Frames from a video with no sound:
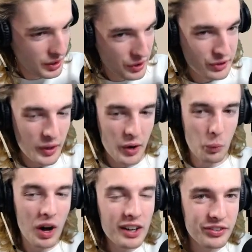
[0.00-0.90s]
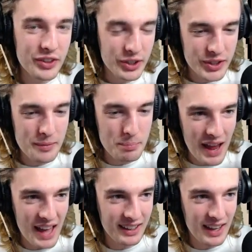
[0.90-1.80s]
So I watched the clip
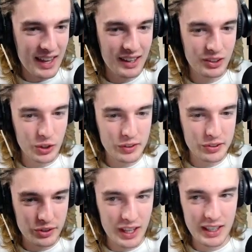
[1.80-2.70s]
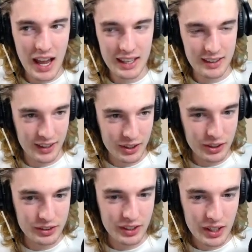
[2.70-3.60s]
back, and it looks like I
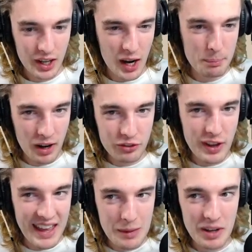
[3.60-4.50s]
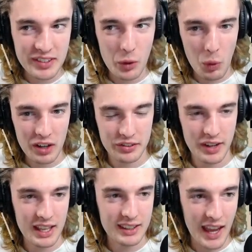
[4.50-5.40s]
killed a bunch of enemies at once, and
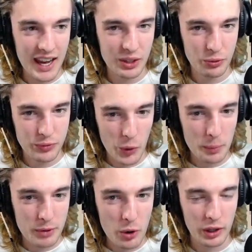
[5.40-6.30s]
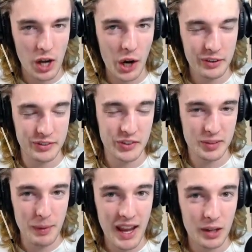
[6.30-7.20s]
I gained 4 broken hearts in the
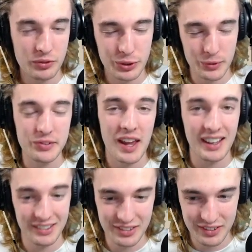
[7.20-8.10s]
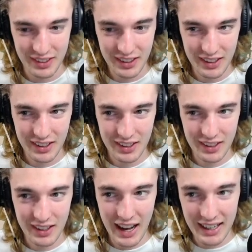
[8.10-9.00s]
span of 2 seconds.
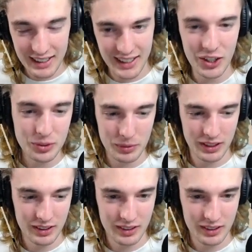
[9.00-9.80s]
And it killed me.